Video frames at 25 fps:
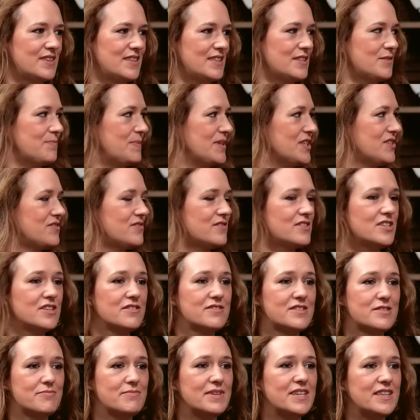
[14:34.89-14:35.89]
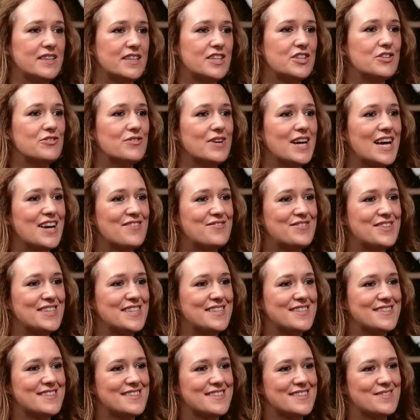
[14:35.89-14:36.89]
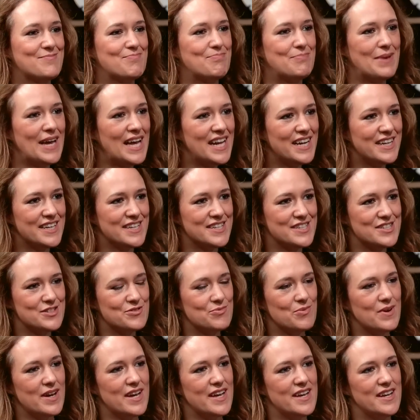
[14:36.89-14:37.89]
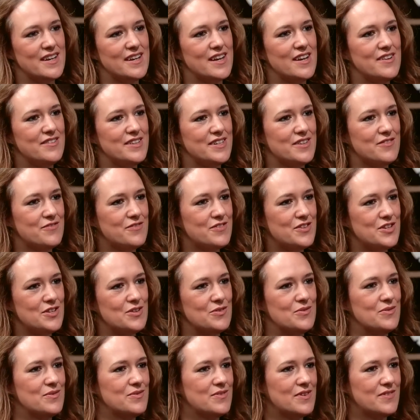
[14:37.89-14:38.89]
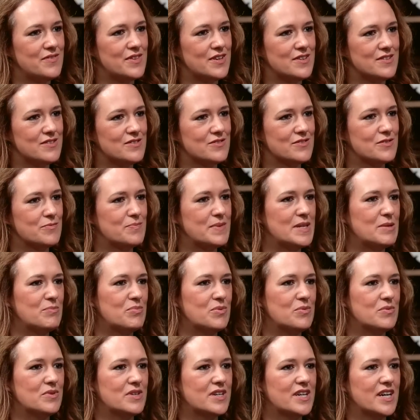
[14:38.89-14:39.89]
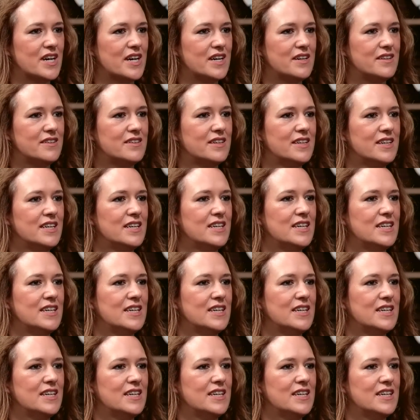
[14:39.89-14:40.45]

it's been told to me that you'll have these ballots where only a few of those sorts of people will go.